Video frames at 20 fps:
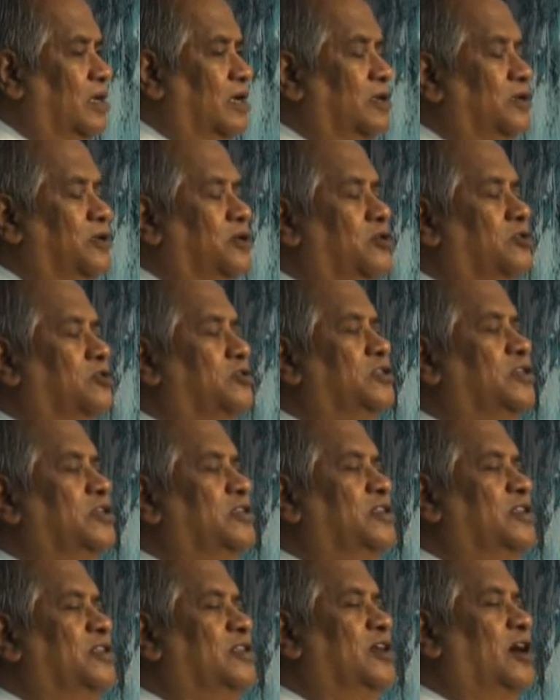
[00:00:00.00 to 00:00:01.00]
and you
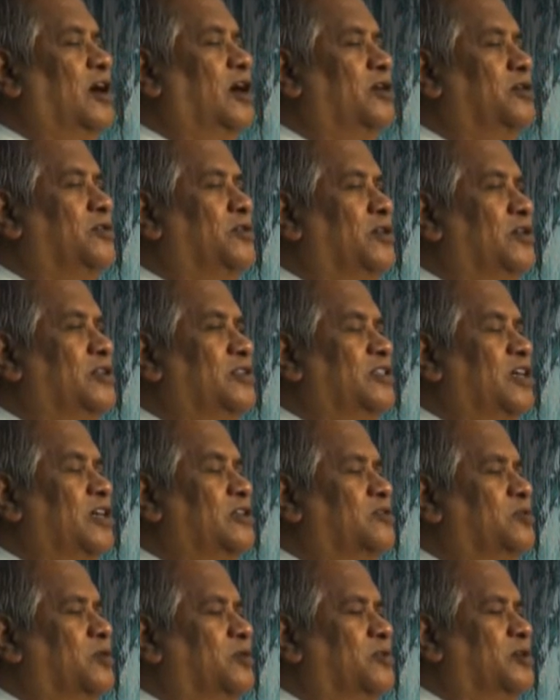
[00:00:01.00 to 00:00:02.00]
sit in the auto and
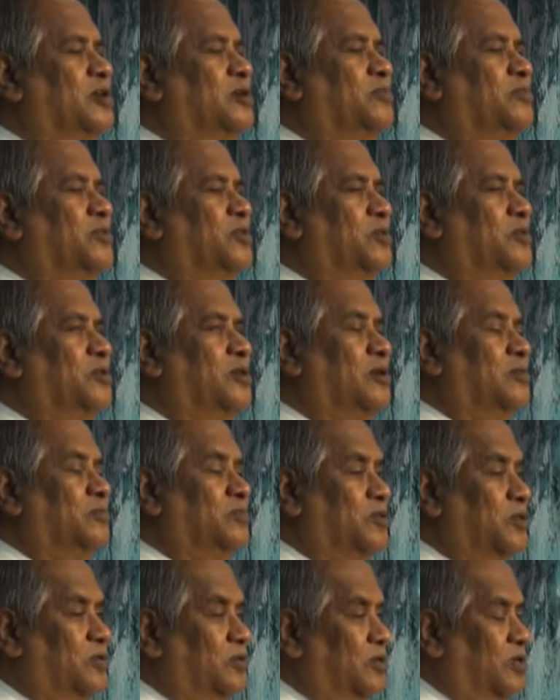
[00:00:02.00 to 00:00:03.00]
say Stotram,
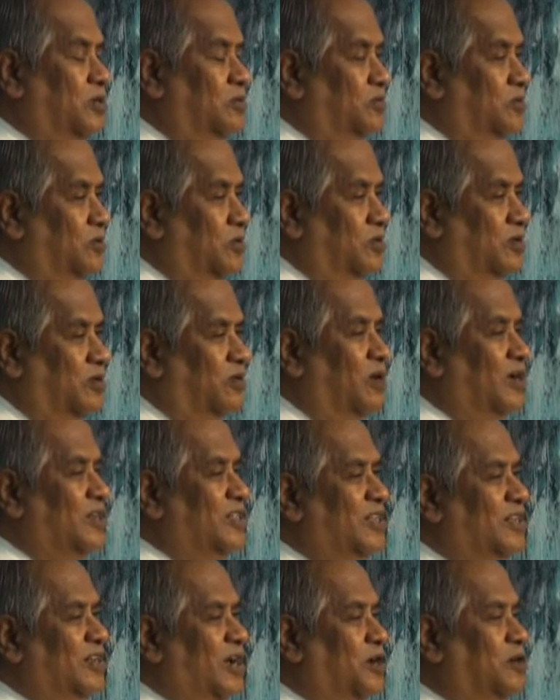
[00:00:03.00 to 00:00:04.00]
Stotram, Stotram, Stotram.
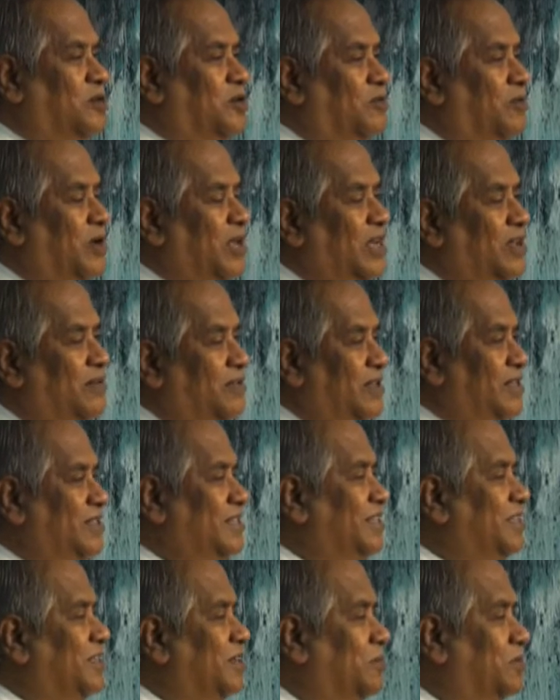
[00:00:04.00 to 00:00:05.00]
What that auto will
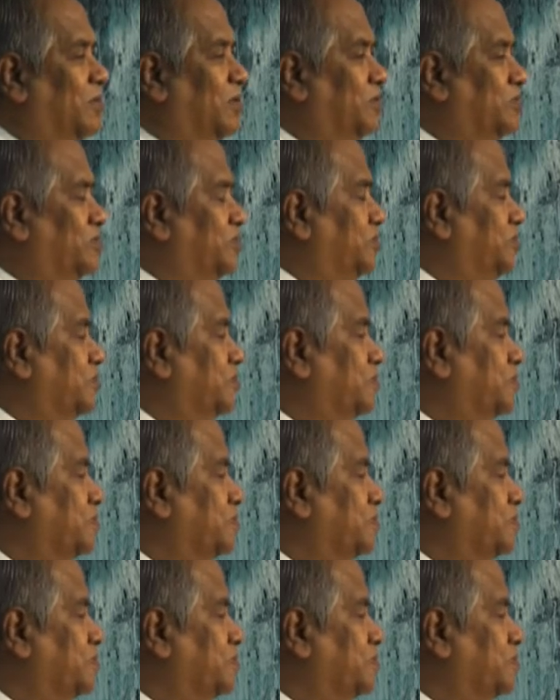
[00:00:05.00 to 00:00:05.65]
think about you?